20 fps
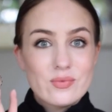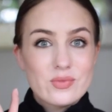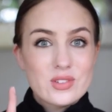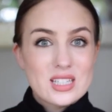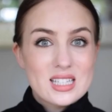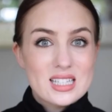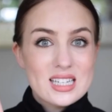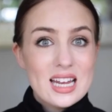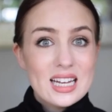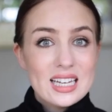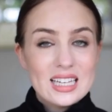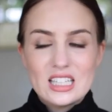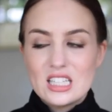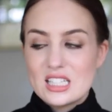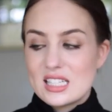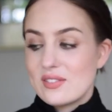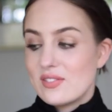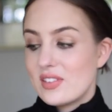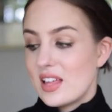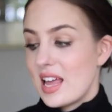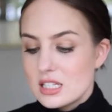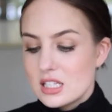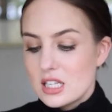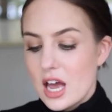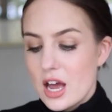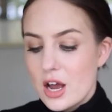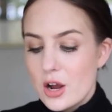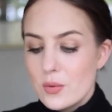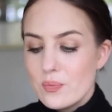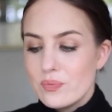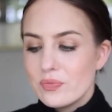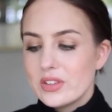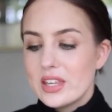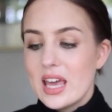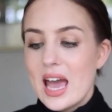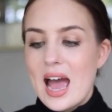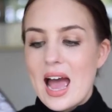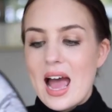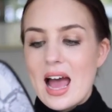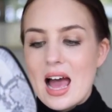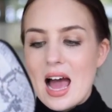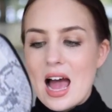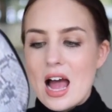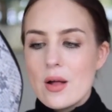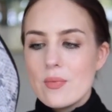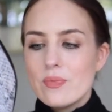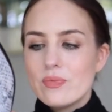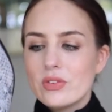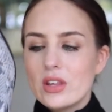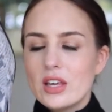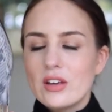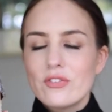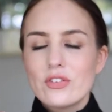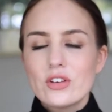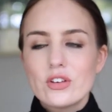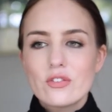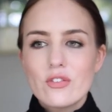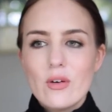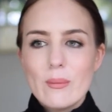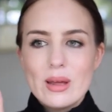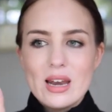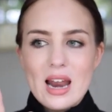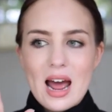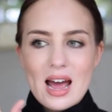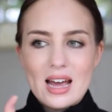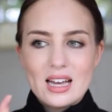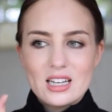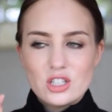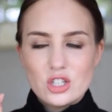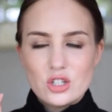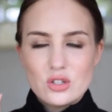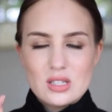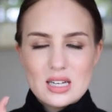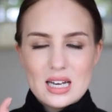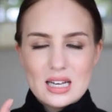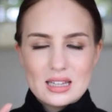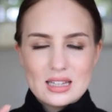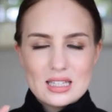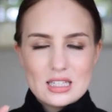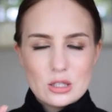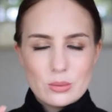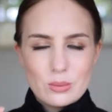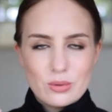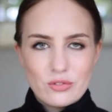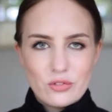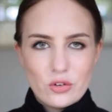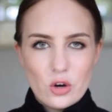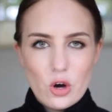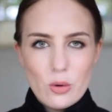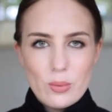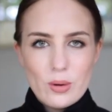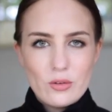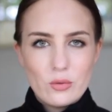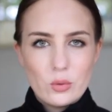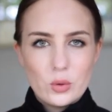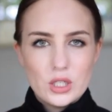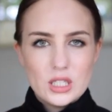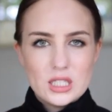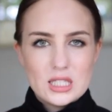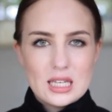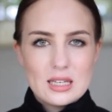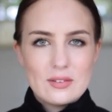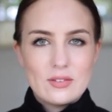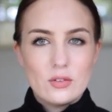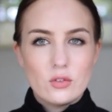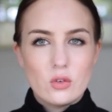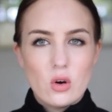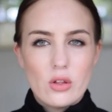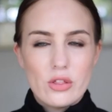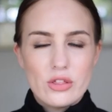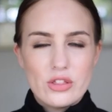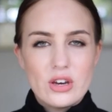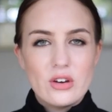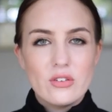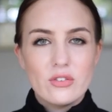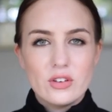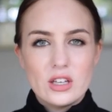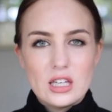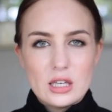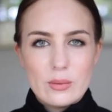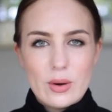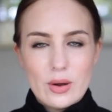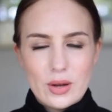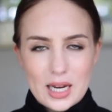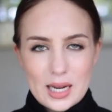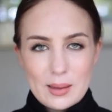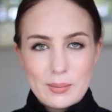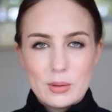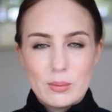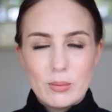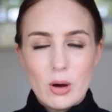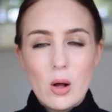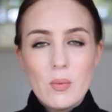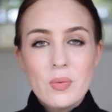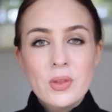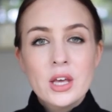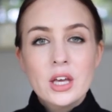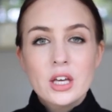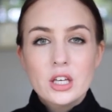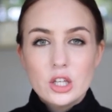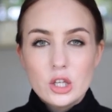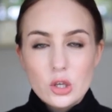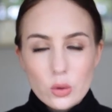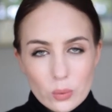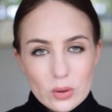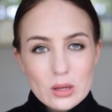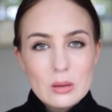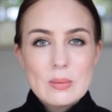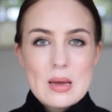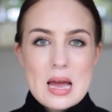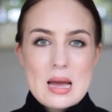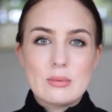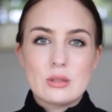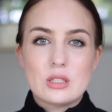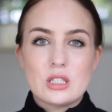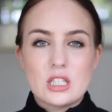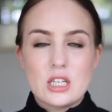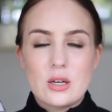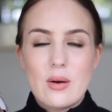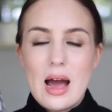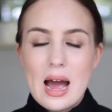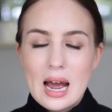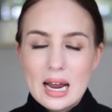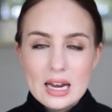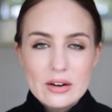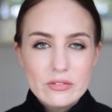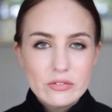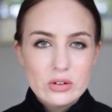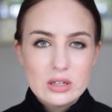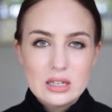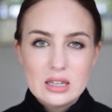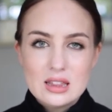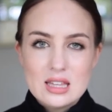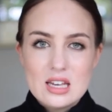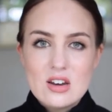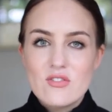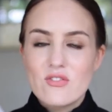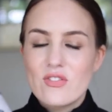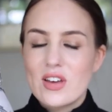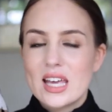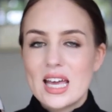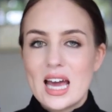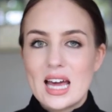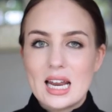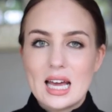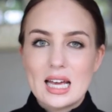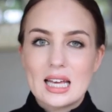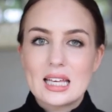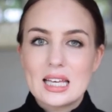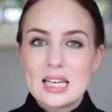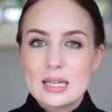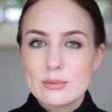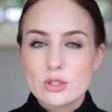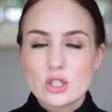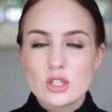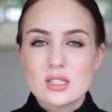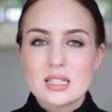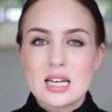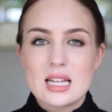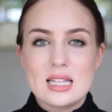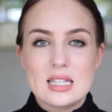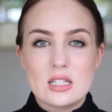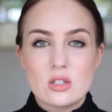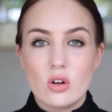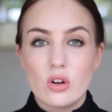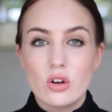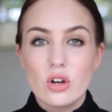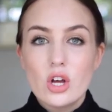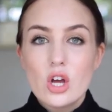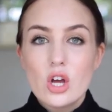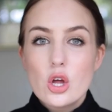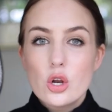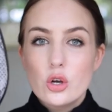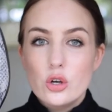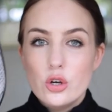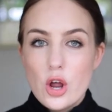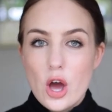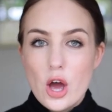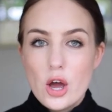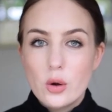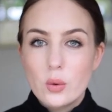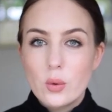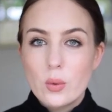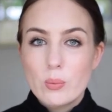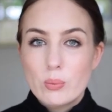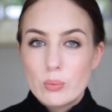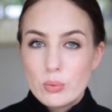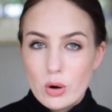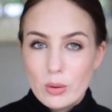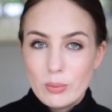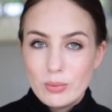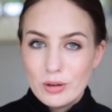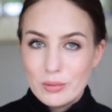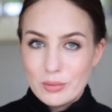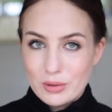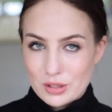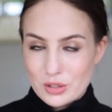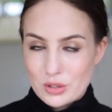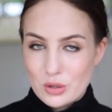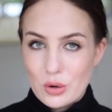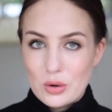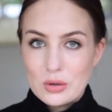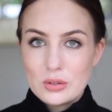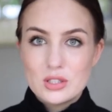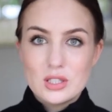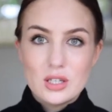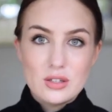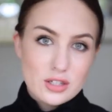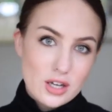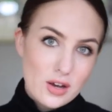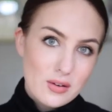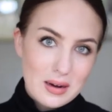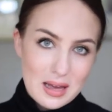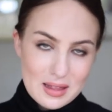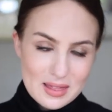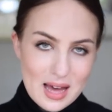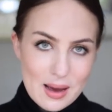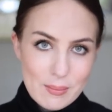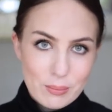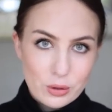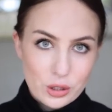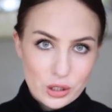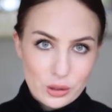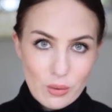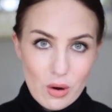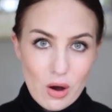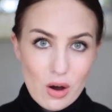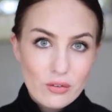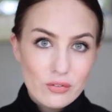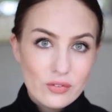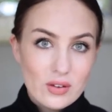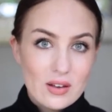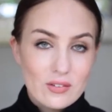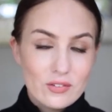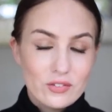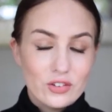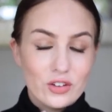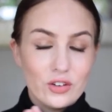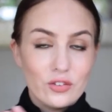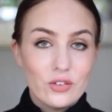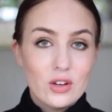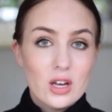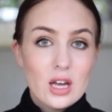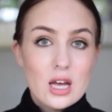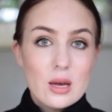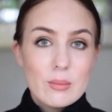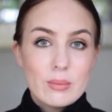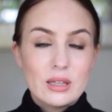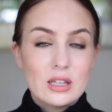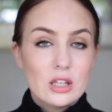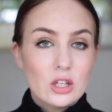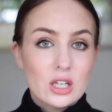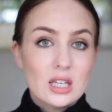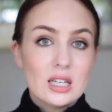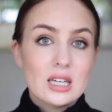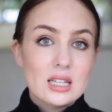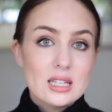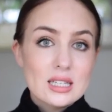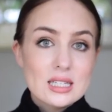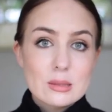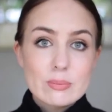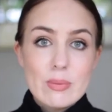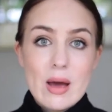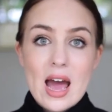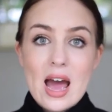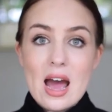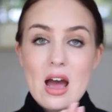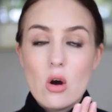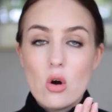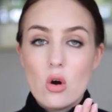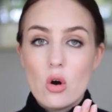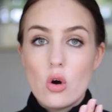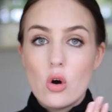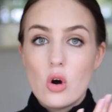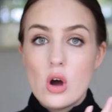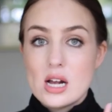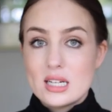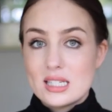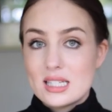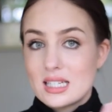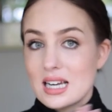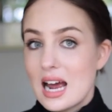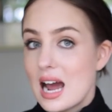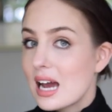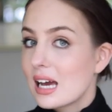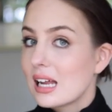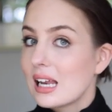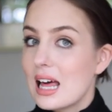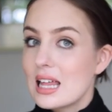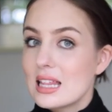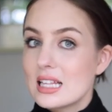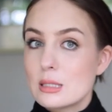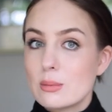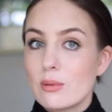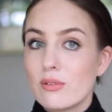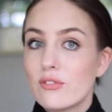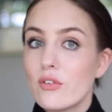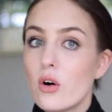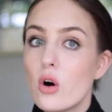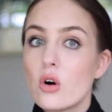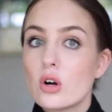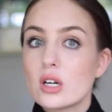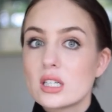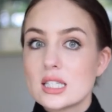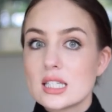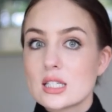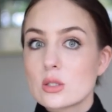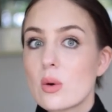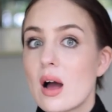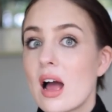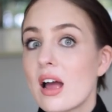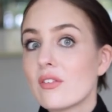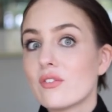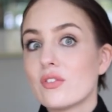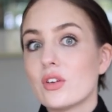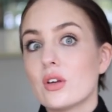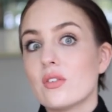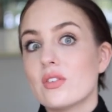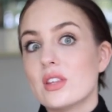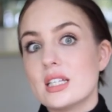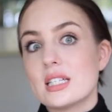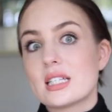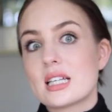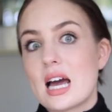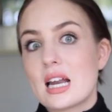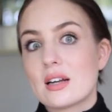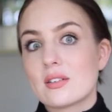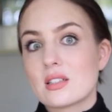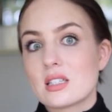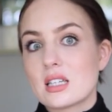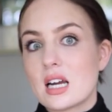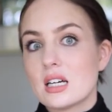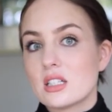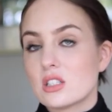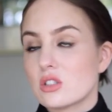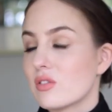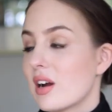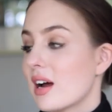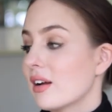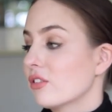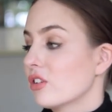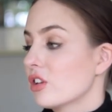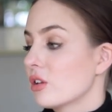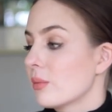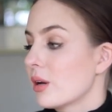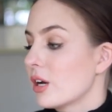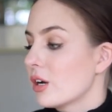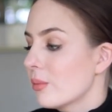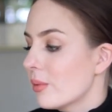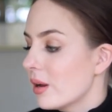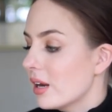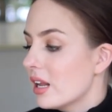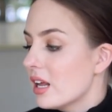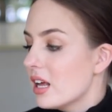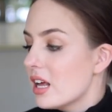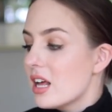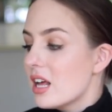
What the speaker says: snakiness of these. So yeah, if you've been eyeing shoes like this up before but worried that if you've got thin feet you won't keep them on, you will be able to. I have really thin feet and I can keep shoes like this on no problem at all, so don't let that put you off if you've been looking at this pair or a style like this before, because there's quite a few of these kind of styles around at the moment.